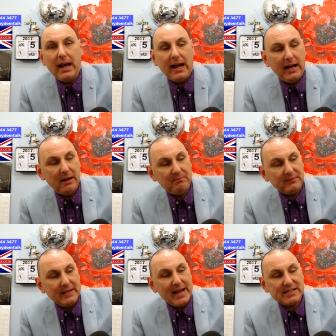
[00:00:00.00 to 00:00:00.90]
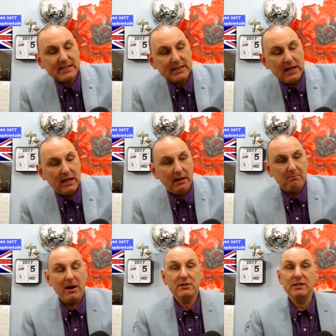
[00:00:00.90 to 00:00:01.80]
Um, yes, uh,
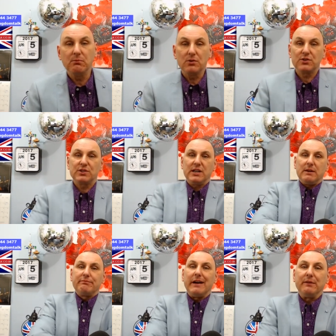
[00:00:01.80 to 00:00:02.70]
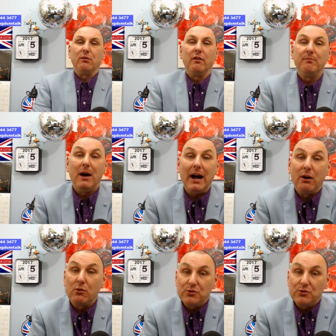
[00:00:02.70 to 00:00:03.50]
Martin was the brother of my uncle